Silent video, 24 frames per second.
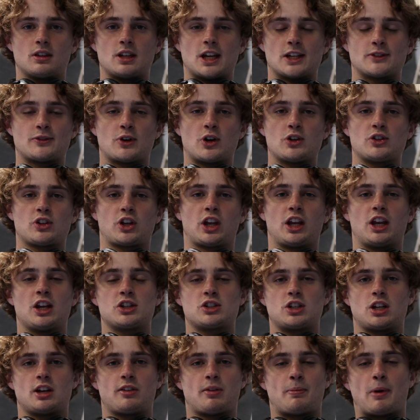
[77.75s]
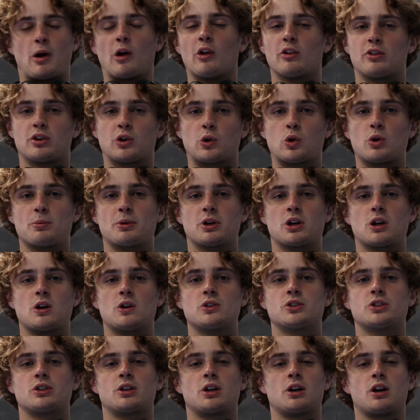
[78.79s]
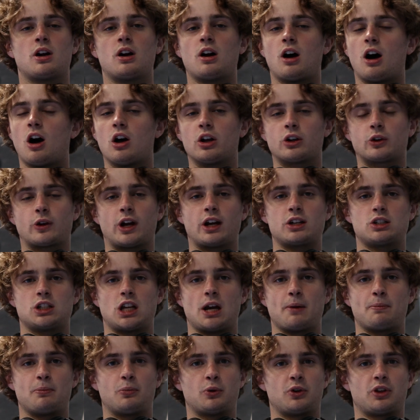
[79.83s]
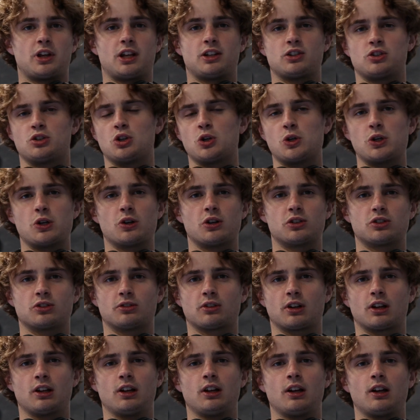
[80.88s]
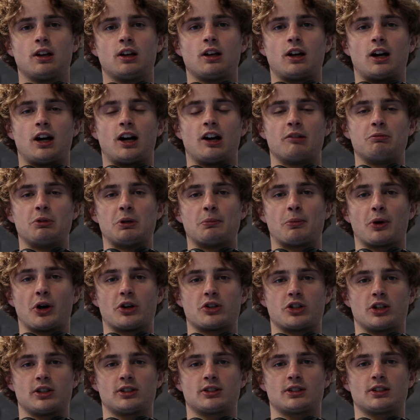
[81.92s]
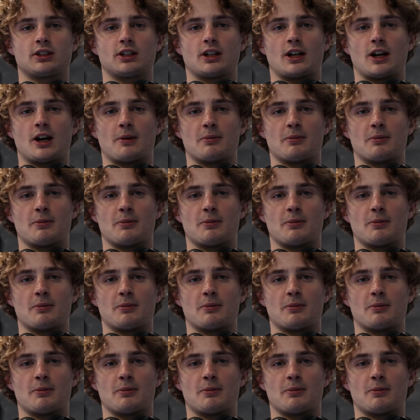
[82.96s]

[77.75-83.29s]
As far as the condition of the powerlifting equipment goes, they're all in great shape within 2 years of being purchased.